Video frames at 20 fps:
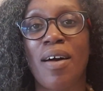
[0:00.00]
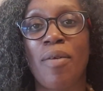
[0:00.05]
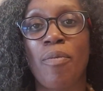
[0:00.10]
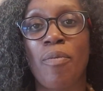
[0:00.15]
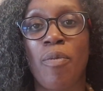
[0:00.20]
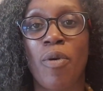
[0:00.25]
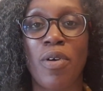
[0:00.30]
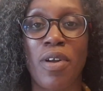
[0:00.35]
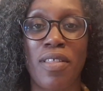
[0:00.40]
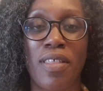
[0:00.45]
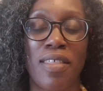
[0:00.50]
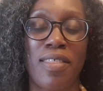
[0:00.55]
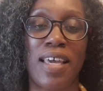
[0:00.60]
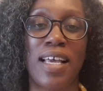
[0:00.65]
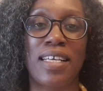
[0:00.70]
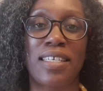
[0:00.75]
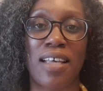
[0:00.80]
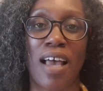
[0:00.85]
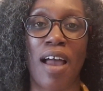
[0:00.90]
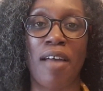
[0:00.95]
one of the
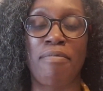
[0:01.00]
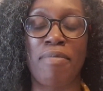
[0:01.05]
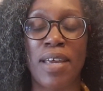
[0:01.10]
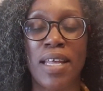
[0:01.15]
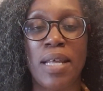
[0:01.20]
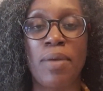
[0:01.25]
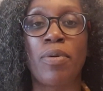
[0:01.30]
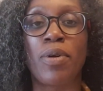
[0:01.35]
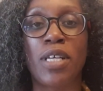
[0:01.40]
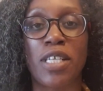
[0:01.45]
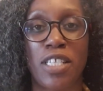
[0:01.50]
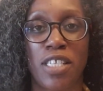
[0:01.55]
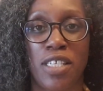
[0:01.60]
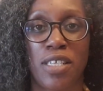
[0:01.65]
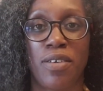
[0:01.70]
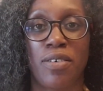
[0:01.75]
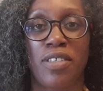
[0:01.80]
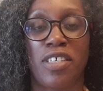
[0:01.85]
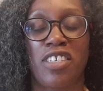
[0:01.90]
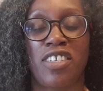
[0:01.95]
things that I really wanted to
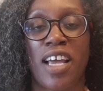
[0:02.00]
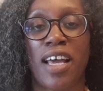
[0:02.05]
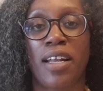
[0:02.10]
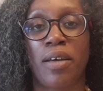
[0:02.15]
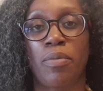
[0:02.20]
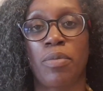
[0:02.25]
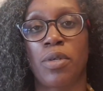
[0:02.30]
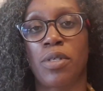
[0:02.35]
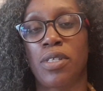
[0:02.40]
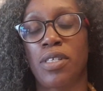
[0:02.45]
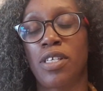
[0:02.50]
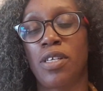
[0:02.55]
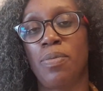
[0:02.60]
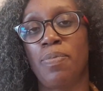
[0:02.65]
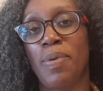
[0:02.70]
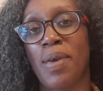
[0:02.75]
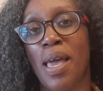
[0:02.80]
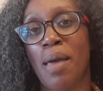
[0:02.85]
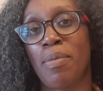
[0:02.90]
do on this channel was to be